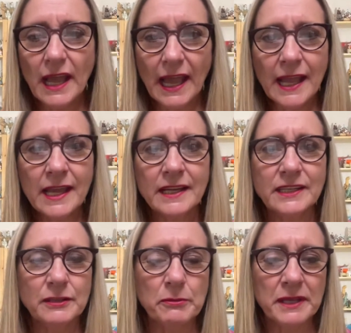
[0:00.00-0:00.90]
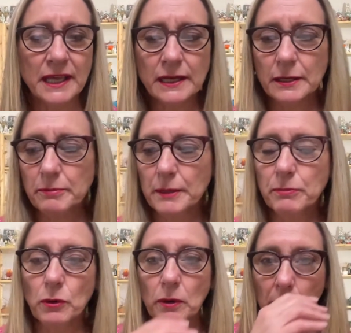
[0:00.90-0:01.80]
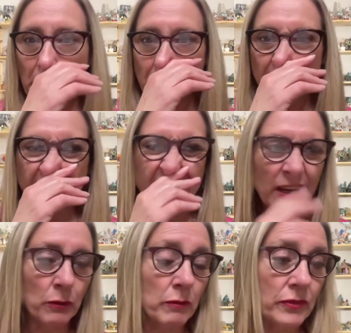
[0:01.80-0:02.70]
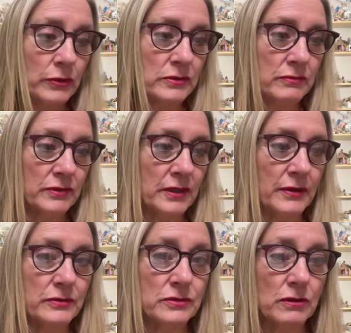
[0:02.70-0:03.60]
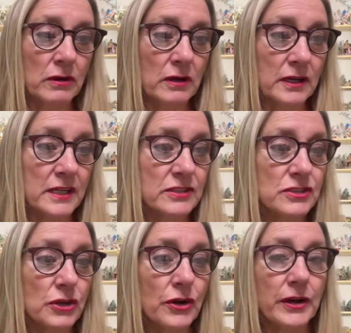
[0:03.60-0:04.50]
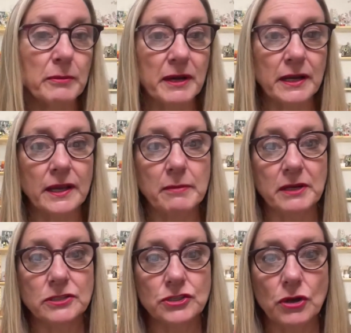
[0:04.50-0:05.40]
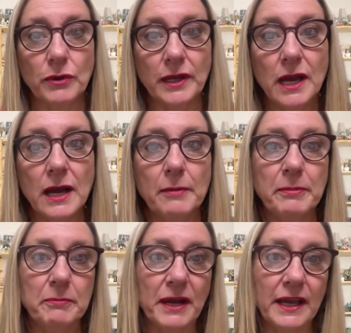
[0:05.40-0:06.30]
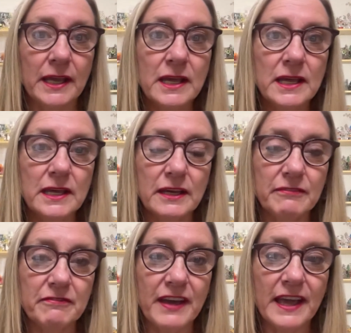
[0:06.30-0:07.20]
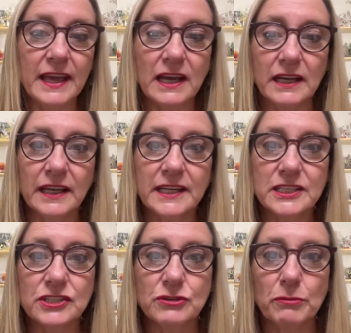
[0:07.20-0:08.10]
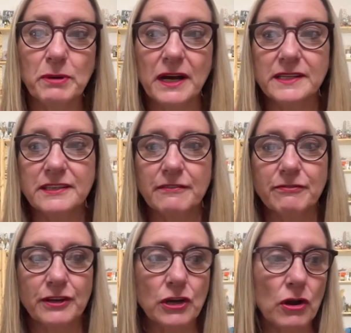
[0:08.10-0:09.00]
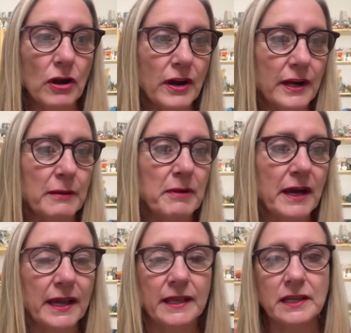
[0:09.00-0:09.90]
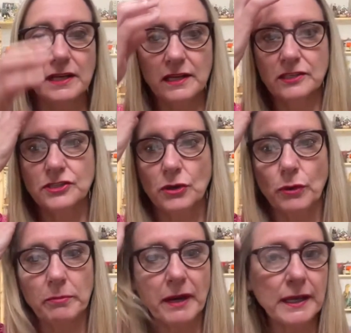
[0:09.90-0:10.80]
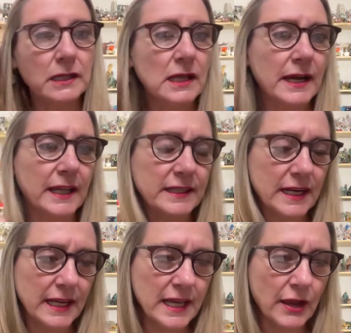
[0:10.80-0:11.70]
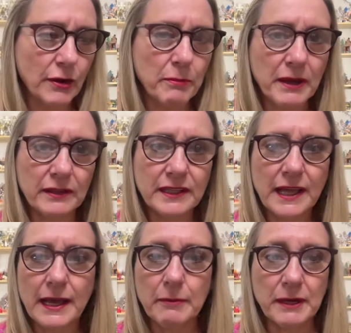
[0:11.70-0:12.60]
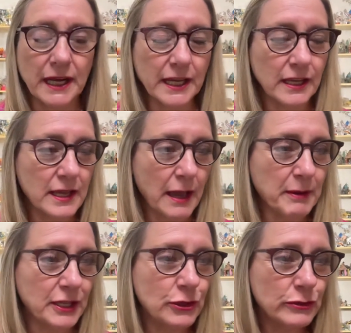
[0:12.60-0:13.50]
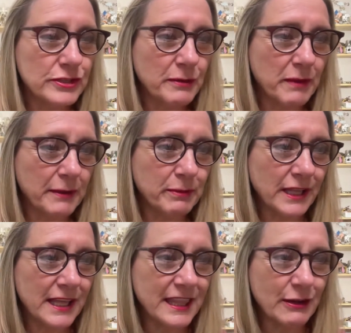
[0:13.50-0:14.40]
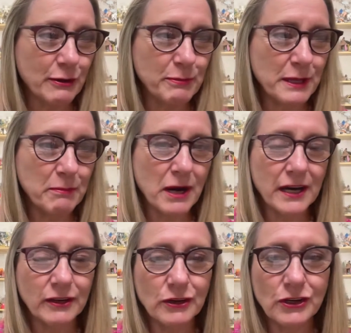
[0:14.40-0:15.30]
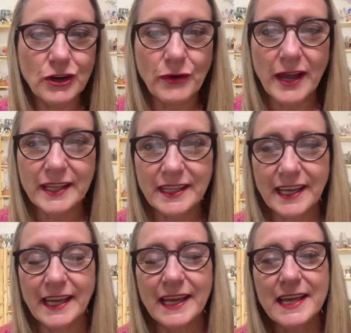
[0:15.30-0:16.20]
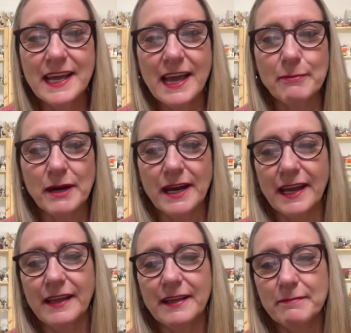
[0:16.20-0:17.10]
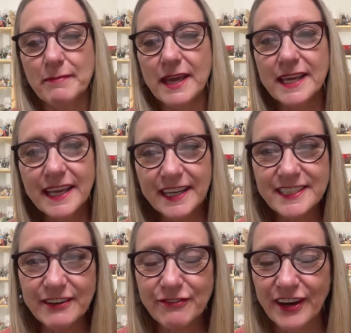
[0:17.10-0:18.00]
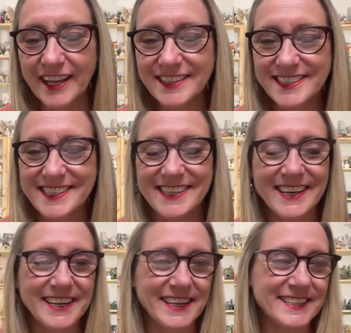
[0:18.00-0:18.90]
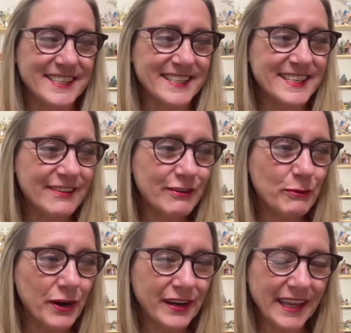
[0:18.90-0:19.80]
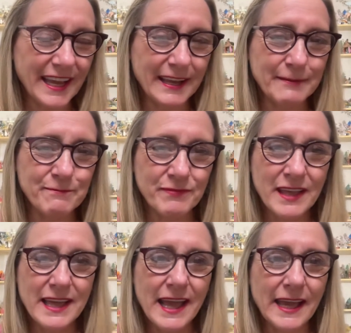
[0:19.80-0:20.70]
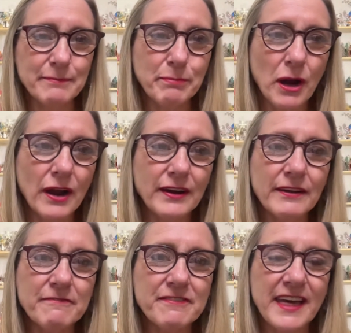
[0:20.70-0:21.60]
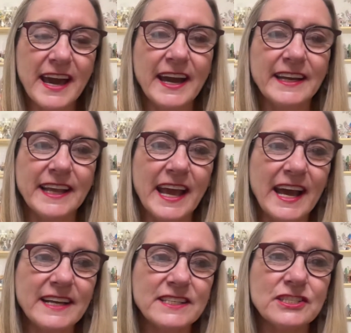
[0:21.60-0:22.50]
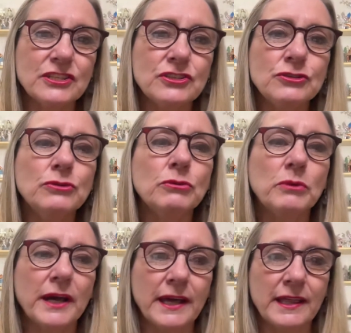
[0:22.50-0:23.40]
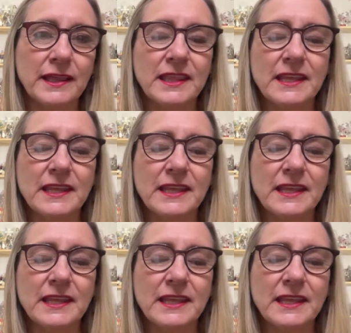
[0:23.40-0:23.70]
And in the beginning, people, there's a concern. Am I showing up? Am I conveying unconditional positive regard? Am I showing my client that I care about them? And am I using my play therapy model correctly? Am I making a difference? Is this even working? And part of that has to do with